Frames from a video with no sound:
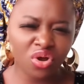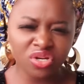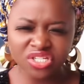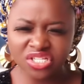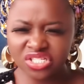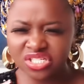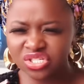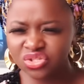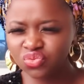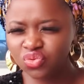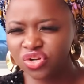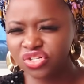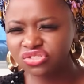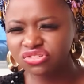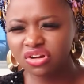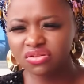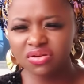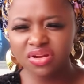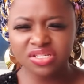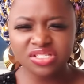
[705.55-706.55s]
this is what
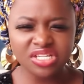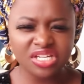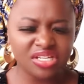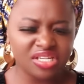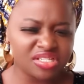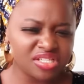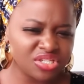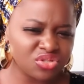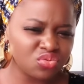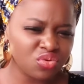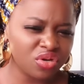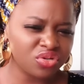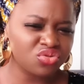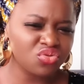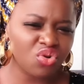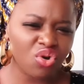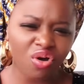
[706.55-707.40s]
Traore did, this is what to